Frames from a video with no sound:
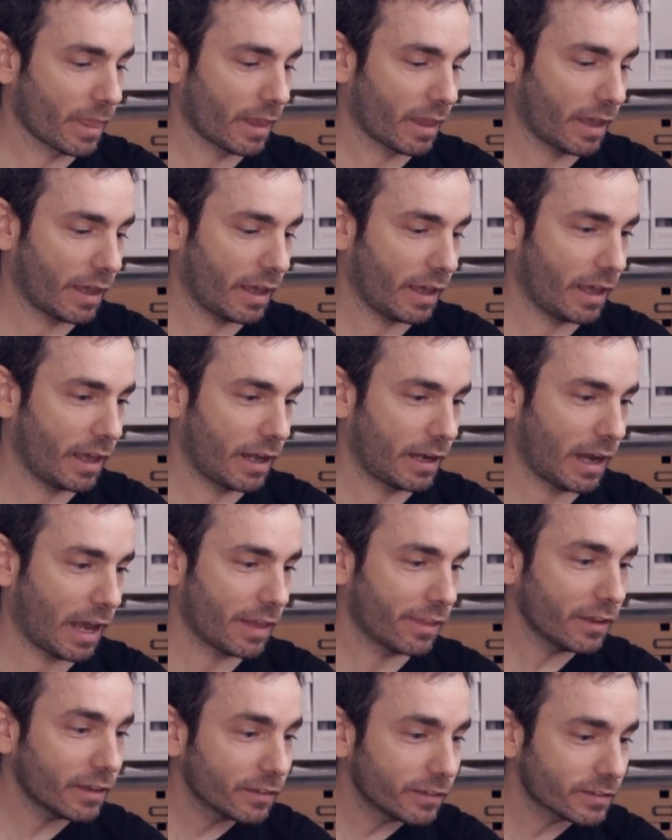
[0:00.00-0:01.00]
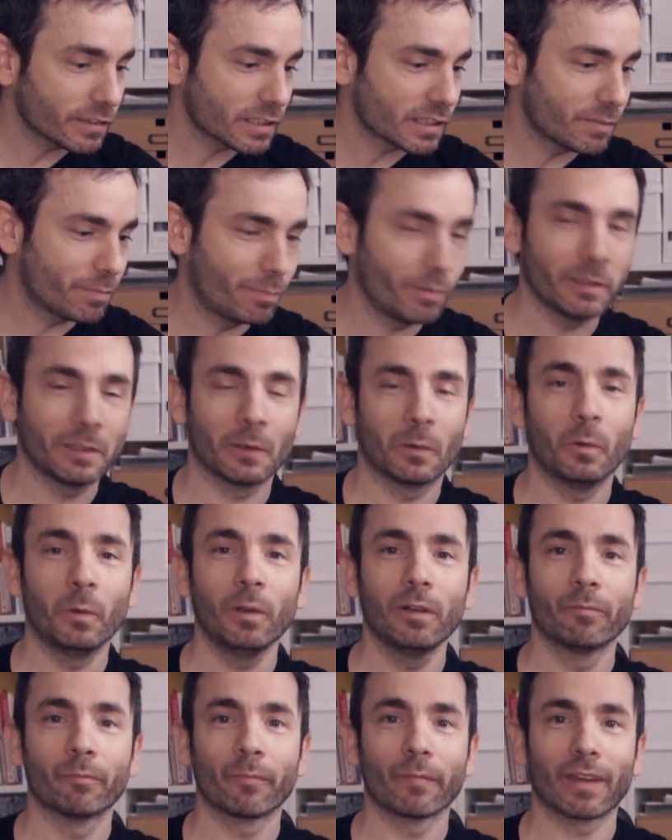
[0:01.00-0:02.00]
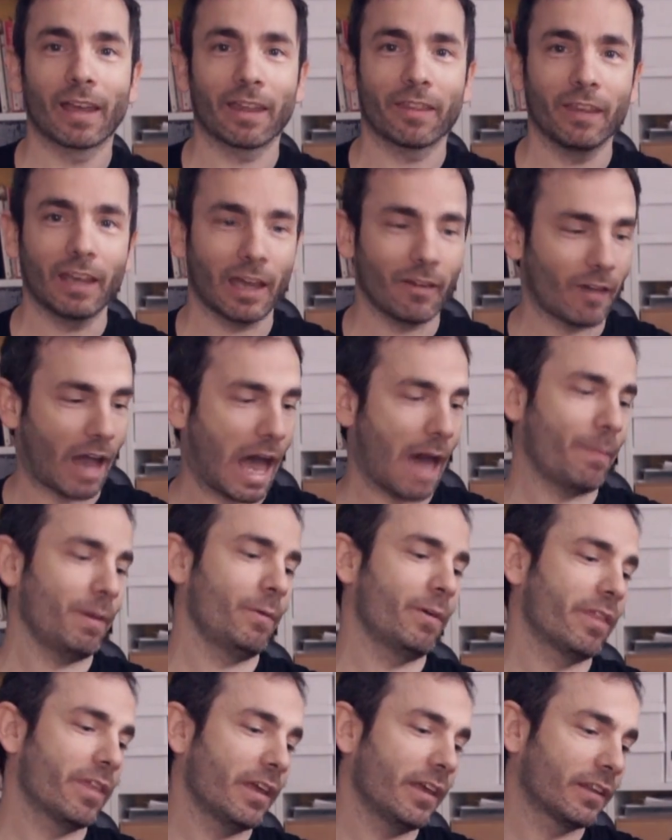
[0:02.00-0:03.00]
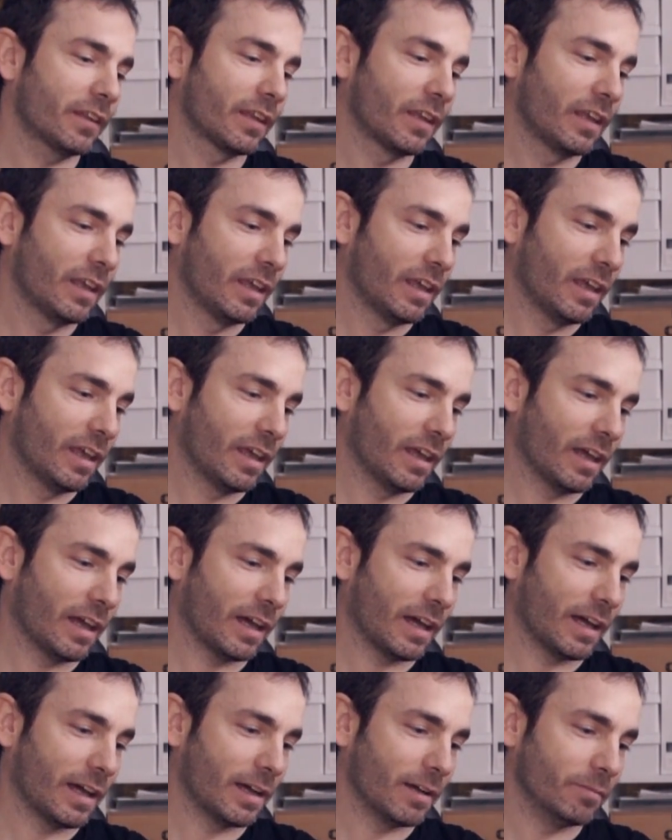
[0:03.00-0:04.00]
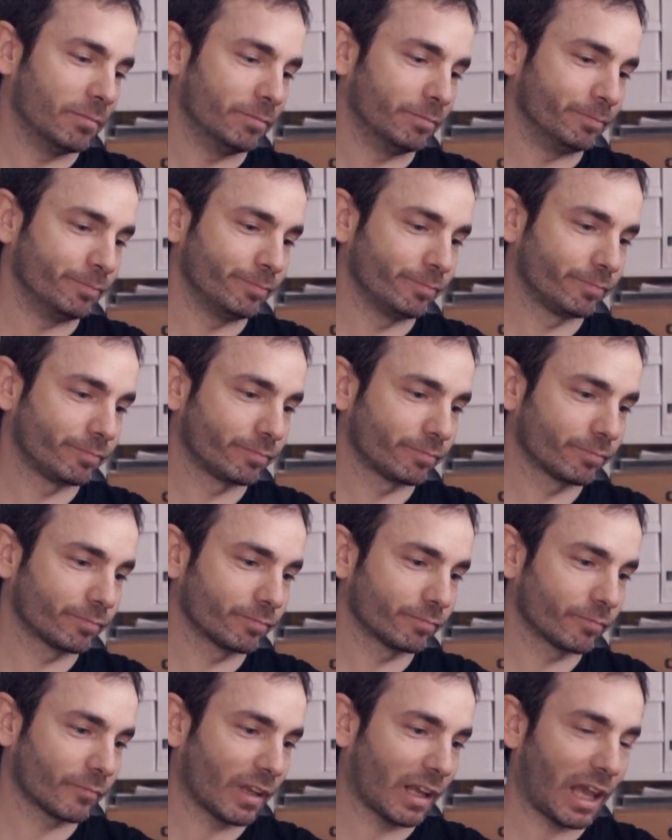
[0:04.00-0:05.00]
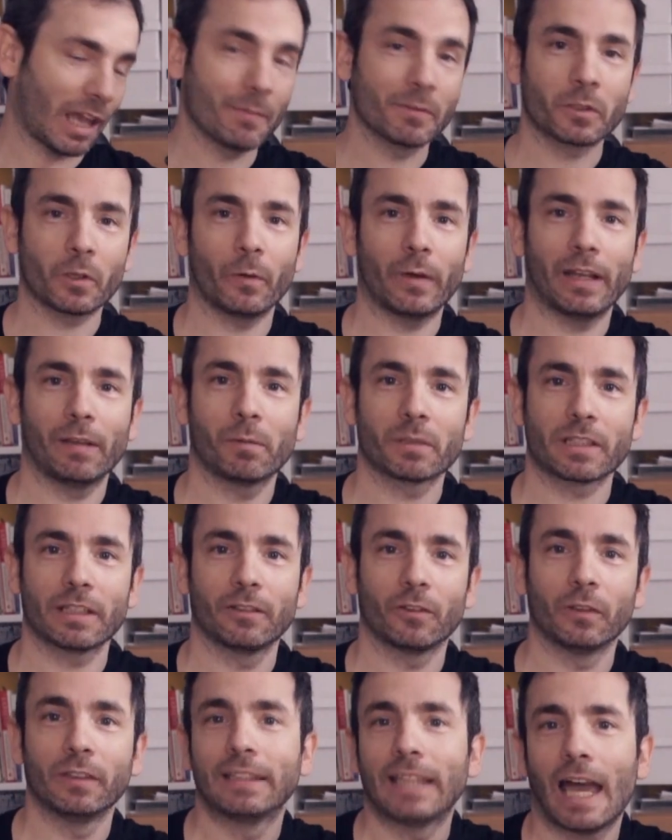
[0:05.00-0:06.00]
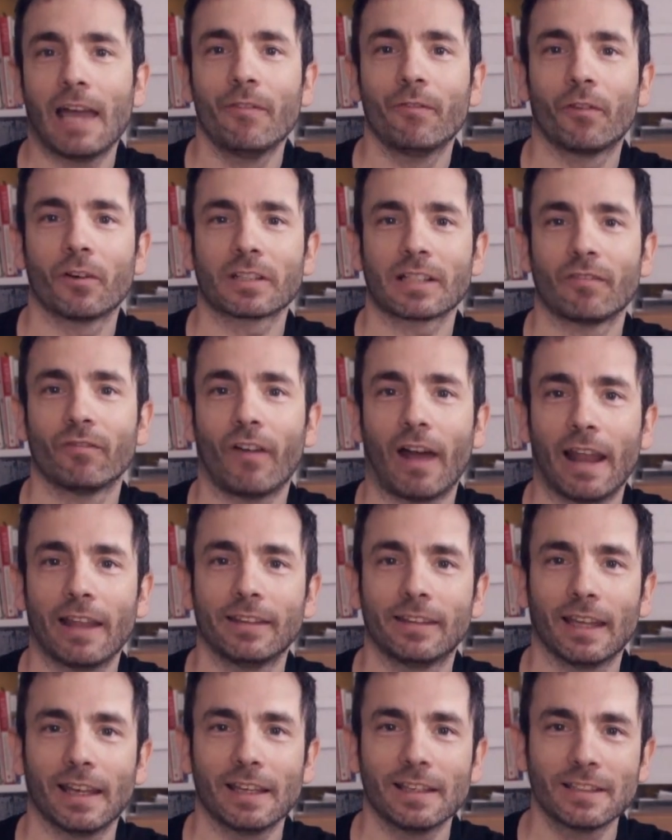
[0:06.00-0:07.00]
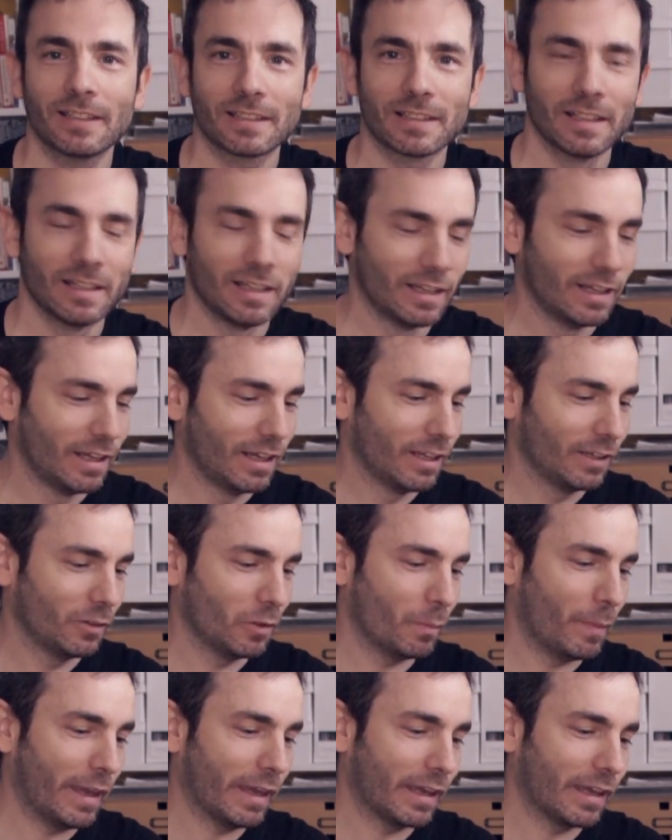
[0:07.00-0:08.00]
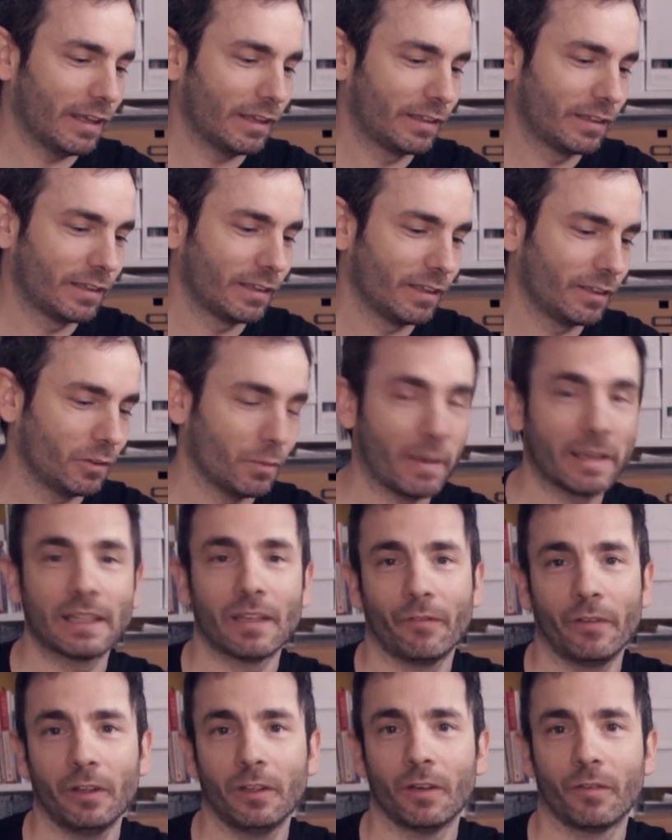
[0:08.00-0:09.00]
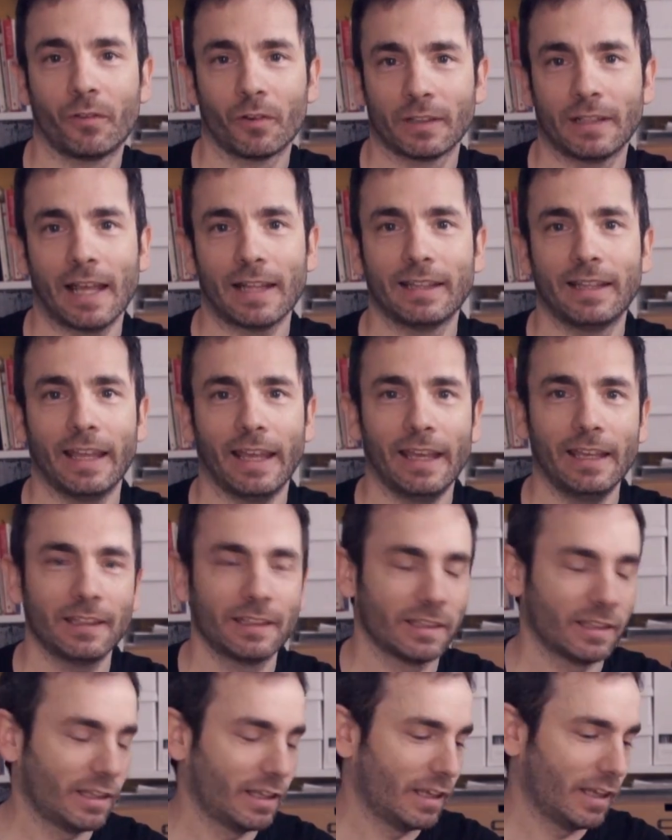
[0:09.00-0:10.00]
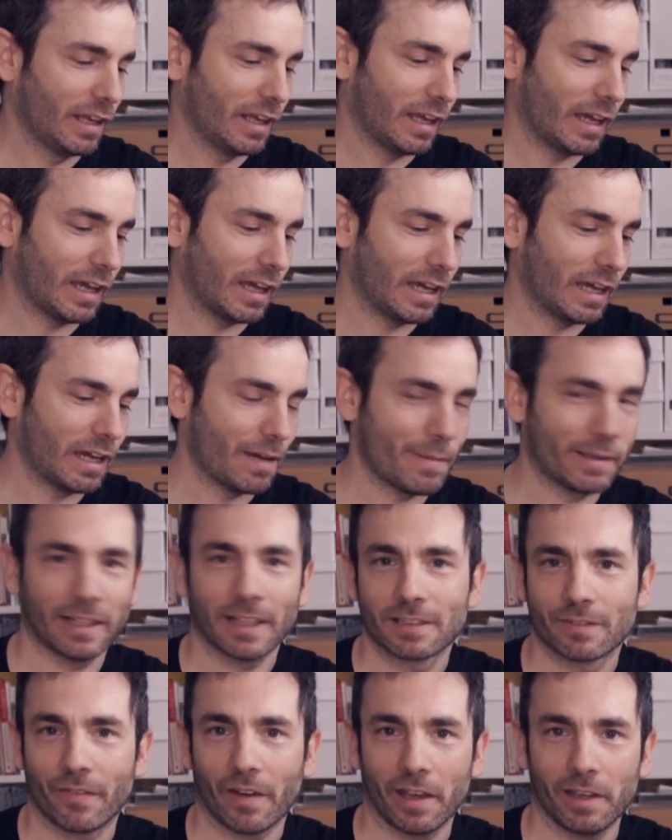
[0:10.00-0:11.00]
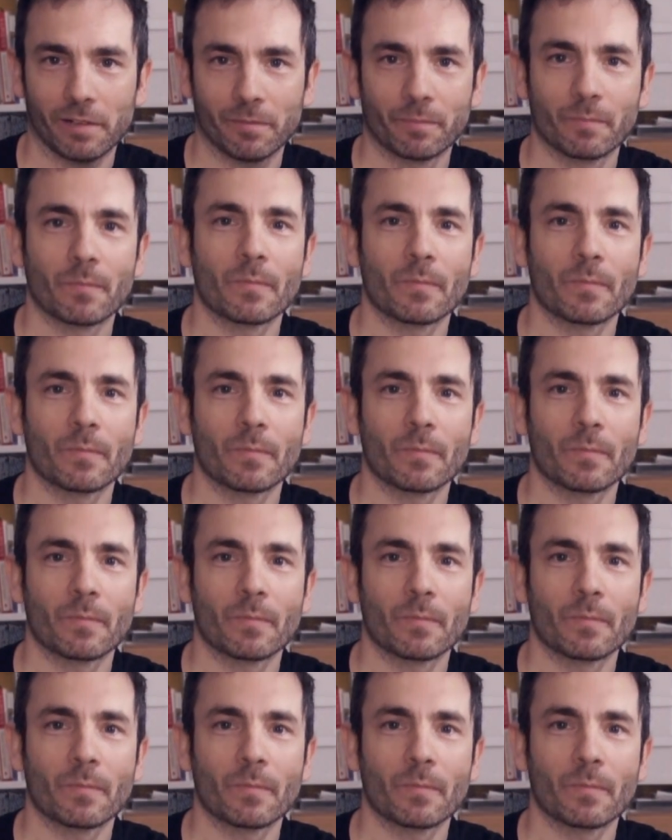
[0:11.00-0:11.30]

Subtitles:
And I think this is pretty cool. I think I'm happy with it. I'm sorry I wasn't on time for St. Valentine's to make the video for that date, but that's fine.